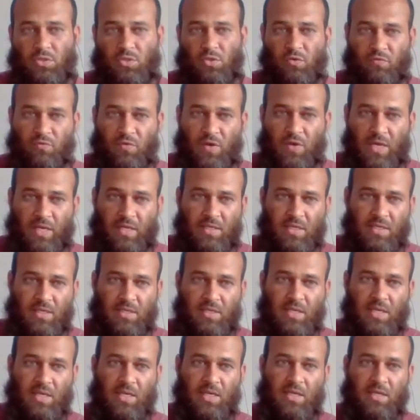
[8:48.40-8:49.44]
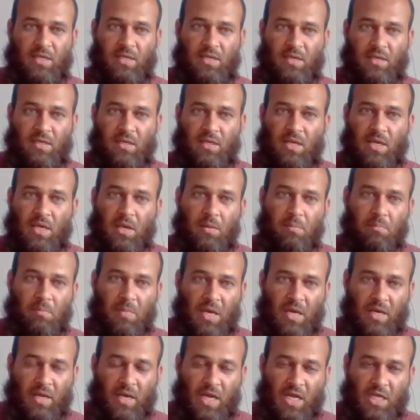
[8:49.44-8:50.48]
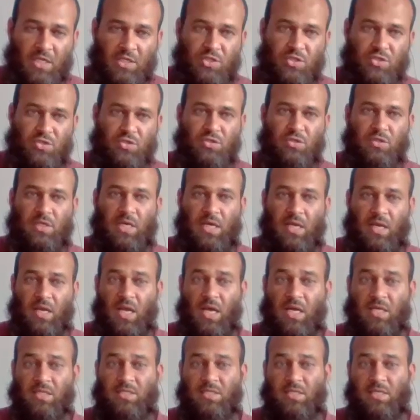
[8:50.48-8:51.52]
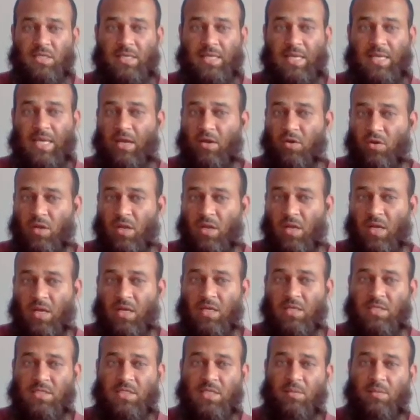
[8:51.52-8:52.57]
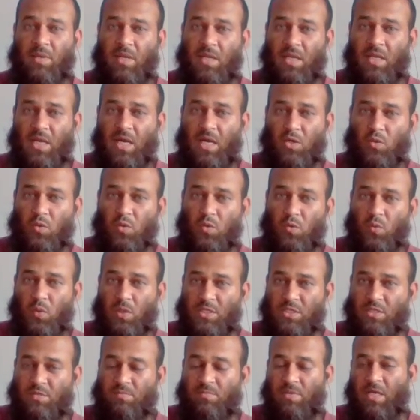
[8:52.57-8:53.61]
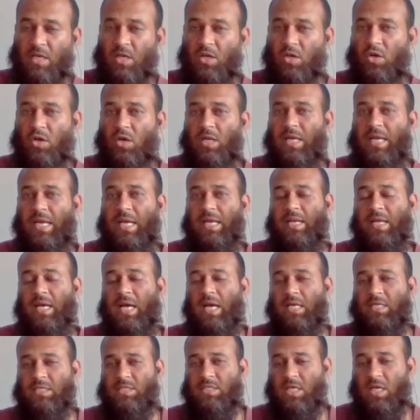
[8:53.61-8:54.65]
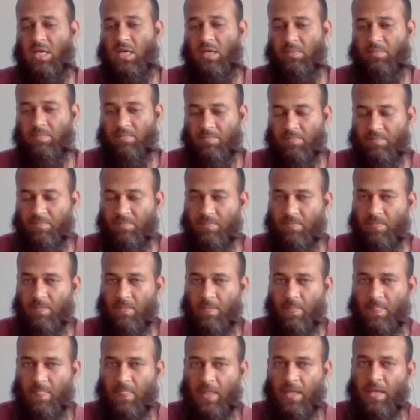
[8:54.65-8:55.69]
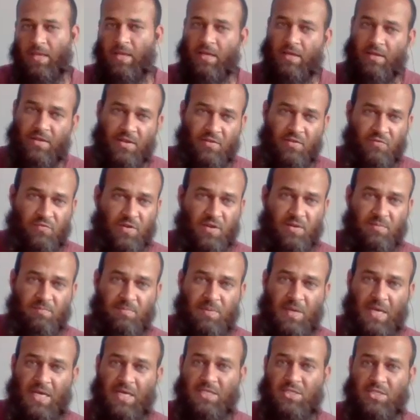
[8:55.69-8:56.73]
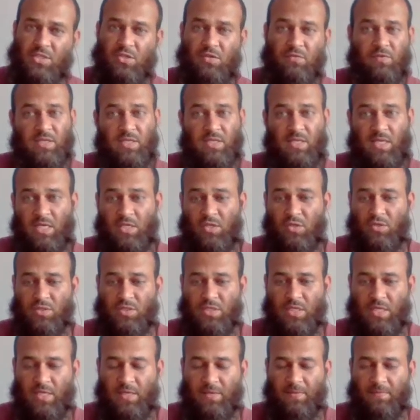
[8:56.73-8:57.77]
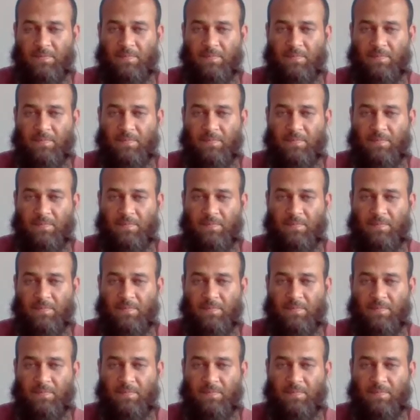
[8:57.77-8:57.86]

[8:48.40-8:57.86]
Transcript: you find it in Maharashtra, Karnataka, Kerala, Tamil Nadu, West Bengal and Assam. Different parts of India, you see.